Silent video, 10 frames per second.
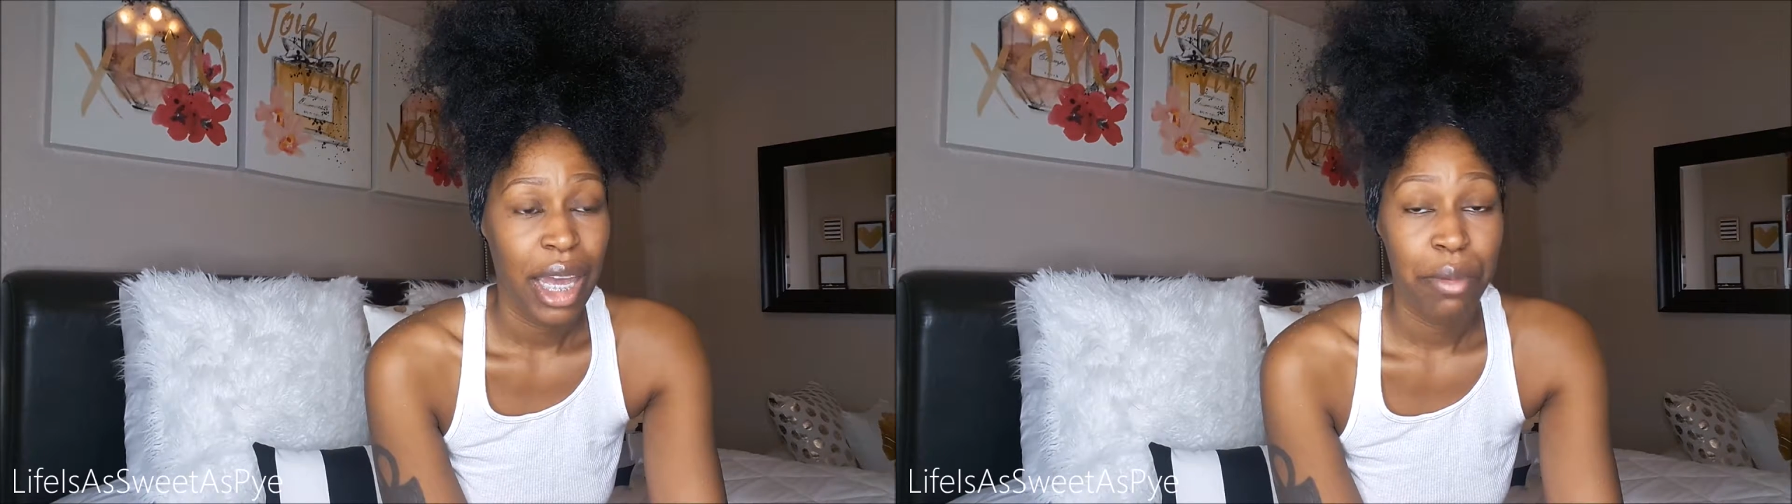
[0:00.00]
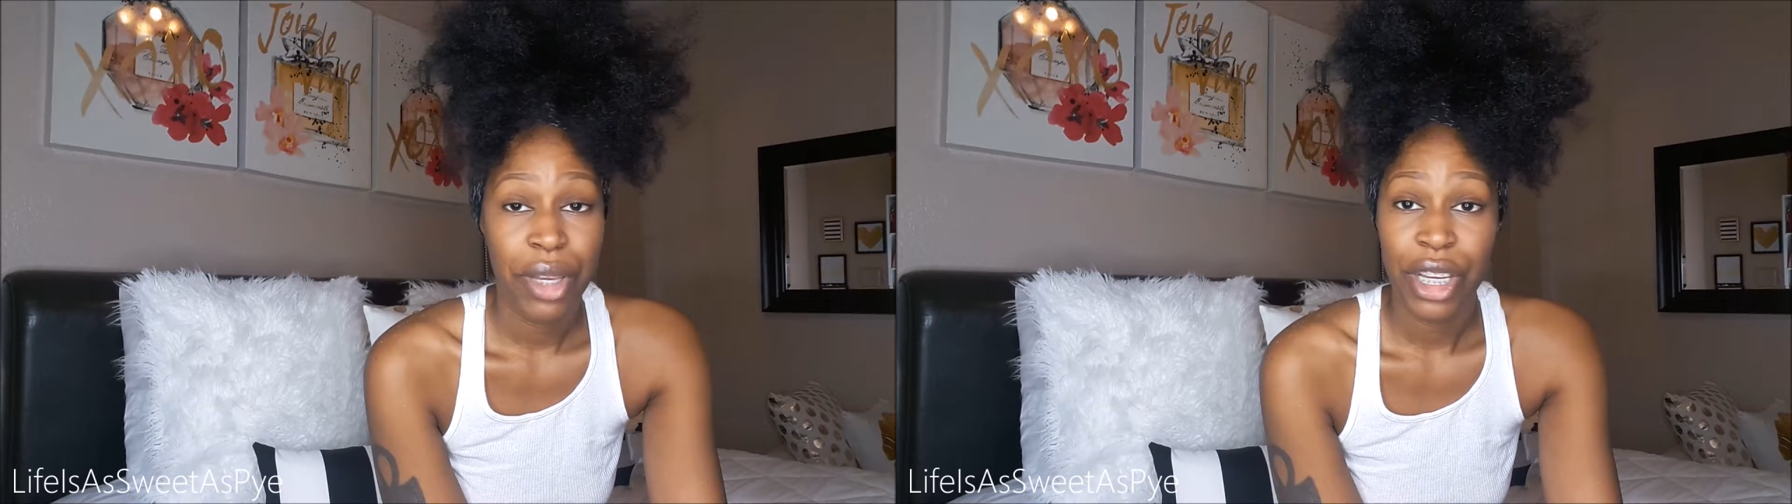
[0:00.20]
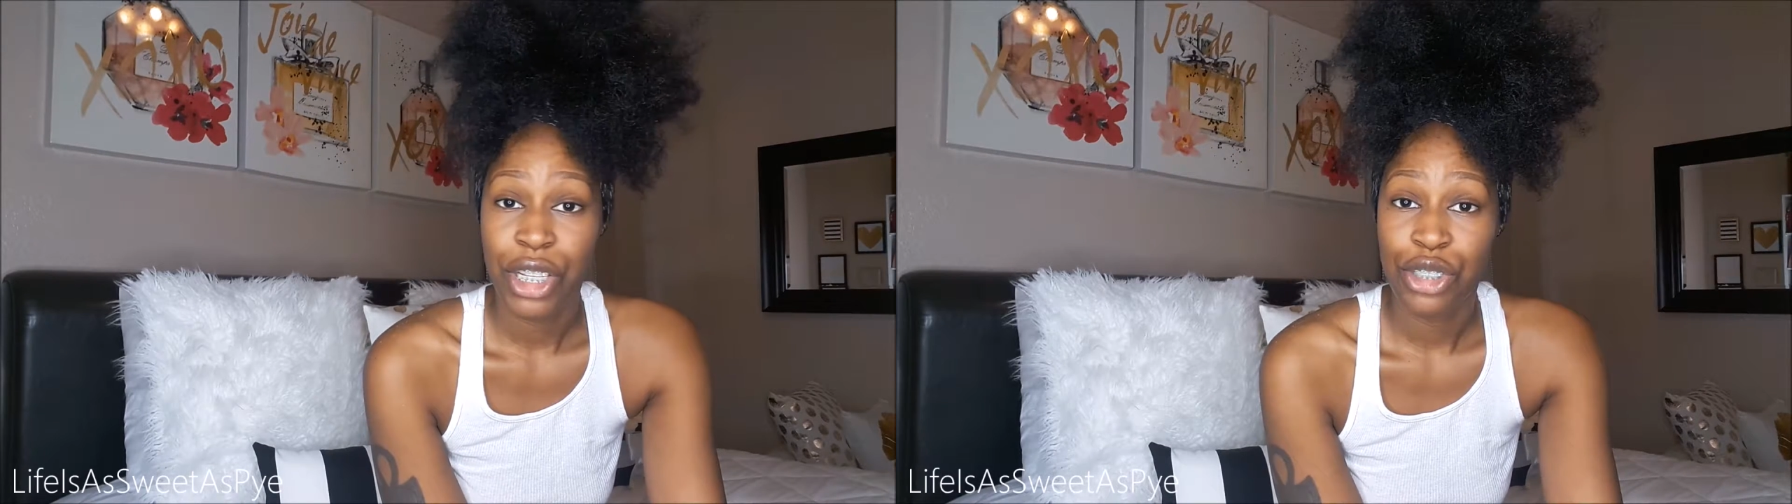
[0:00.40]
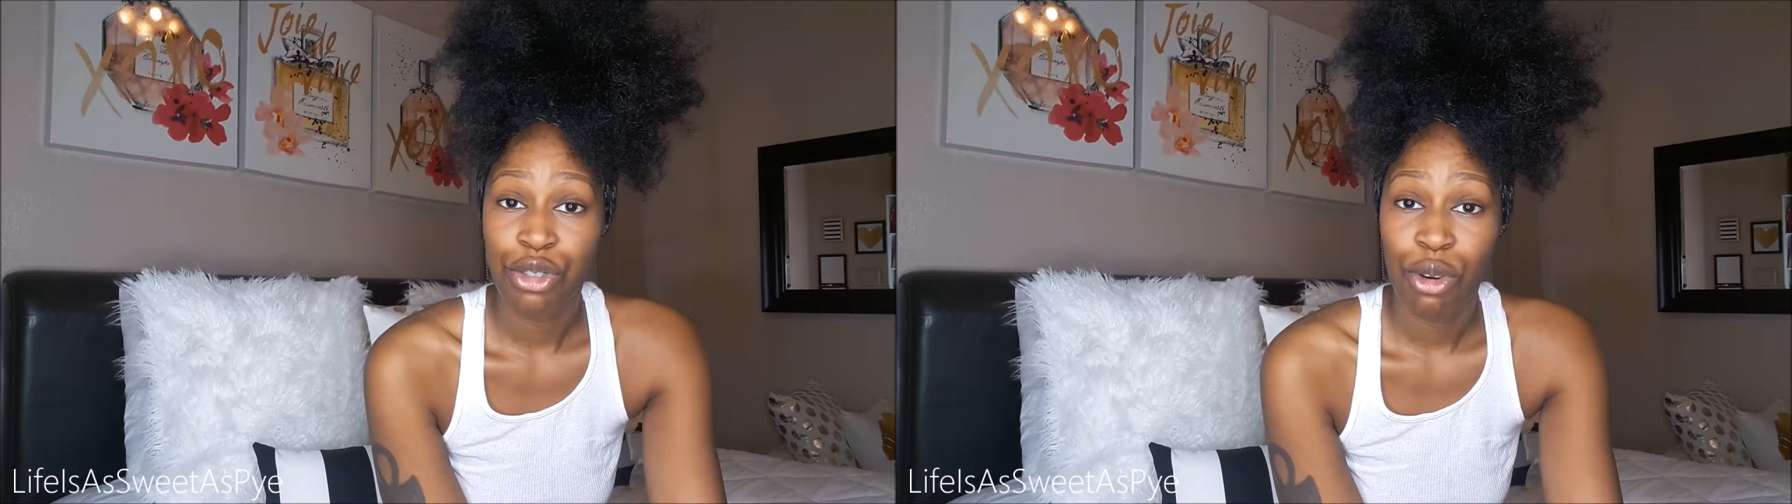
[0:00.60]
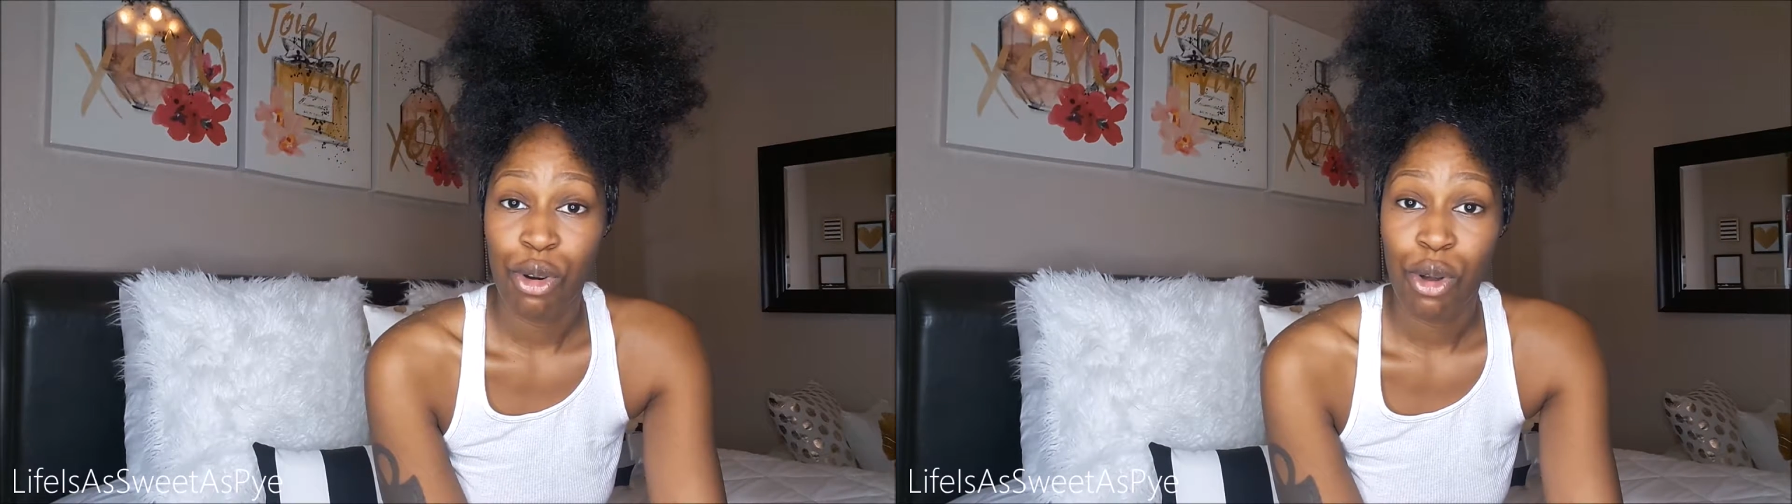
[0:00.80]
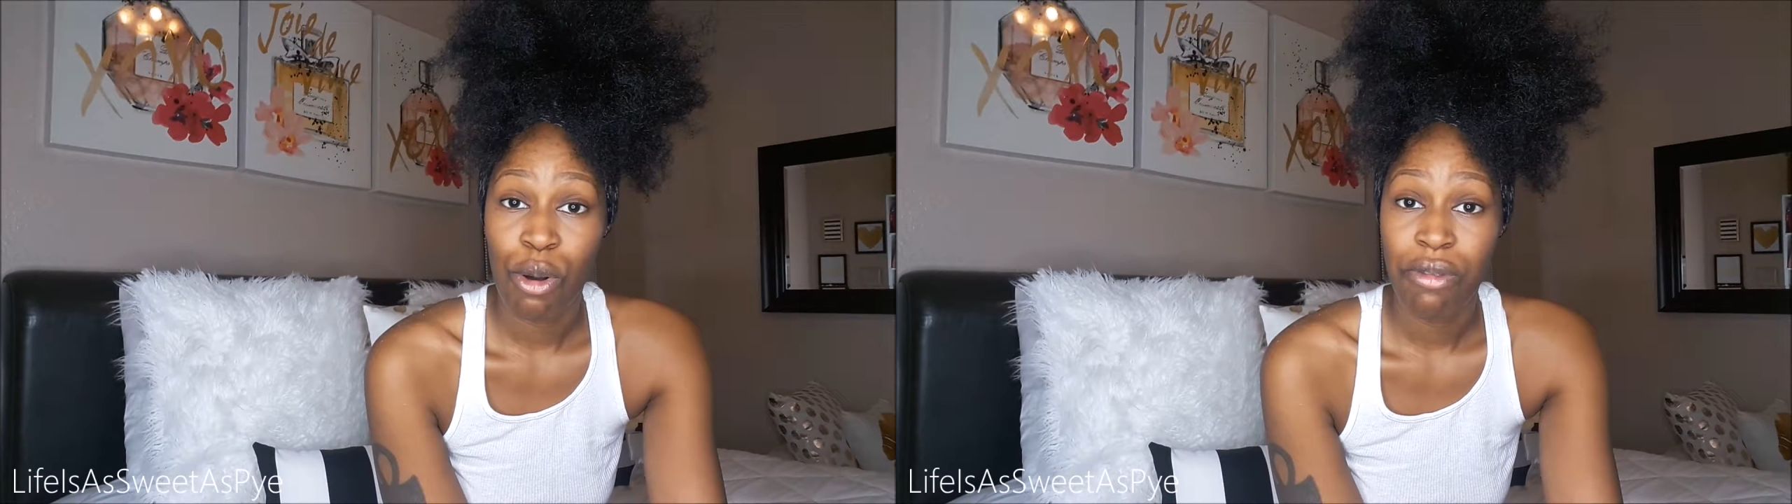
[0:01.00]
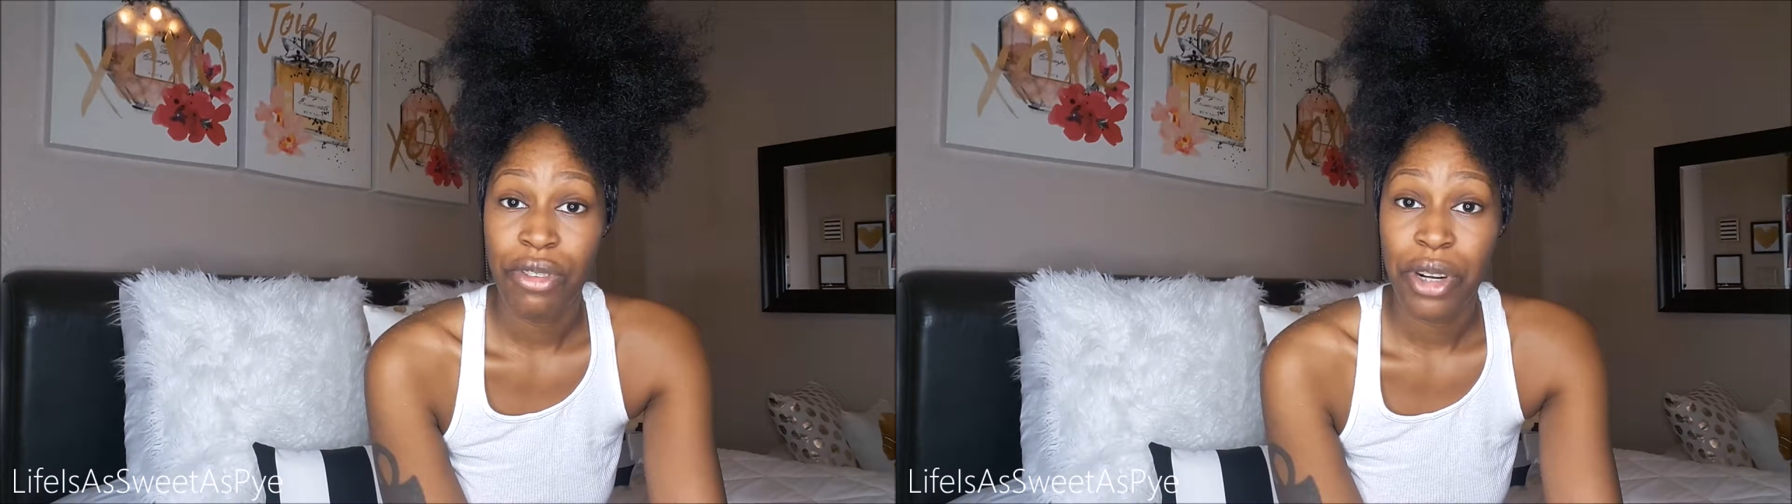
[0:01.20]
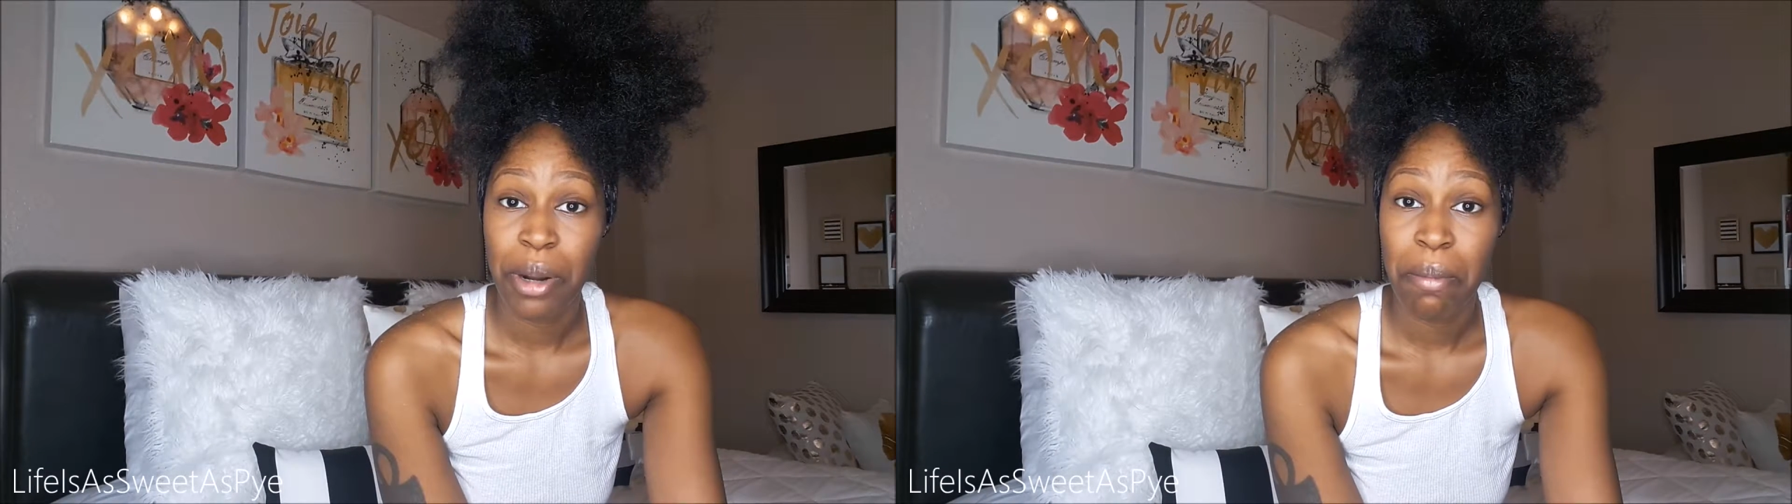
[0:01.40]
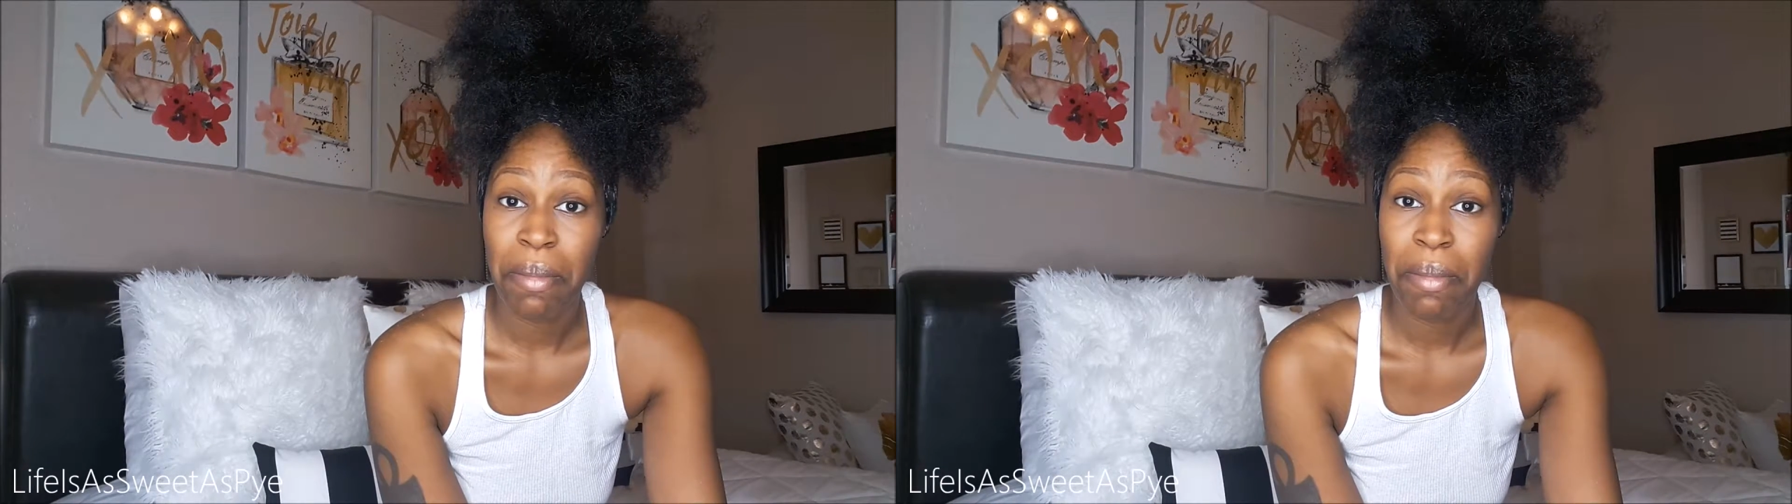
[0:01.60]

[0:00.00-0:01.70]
am in control over